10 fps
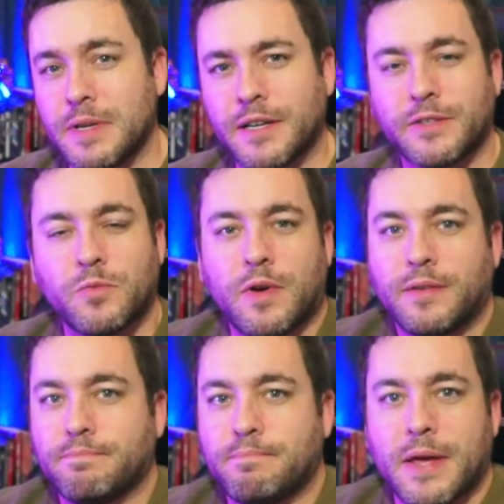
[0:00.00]
because
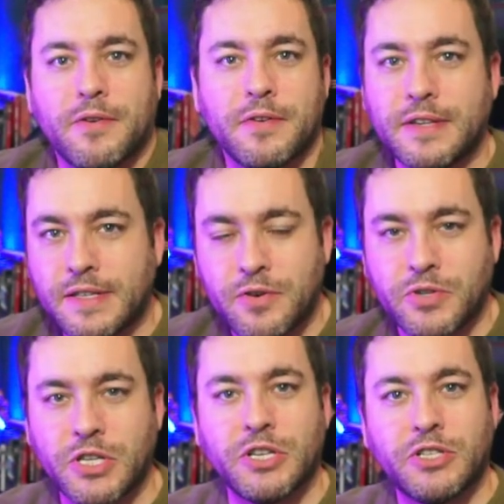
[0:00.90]
what better is there
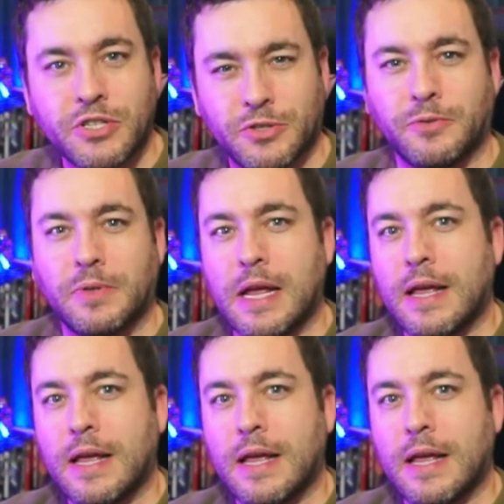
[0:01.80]
to do?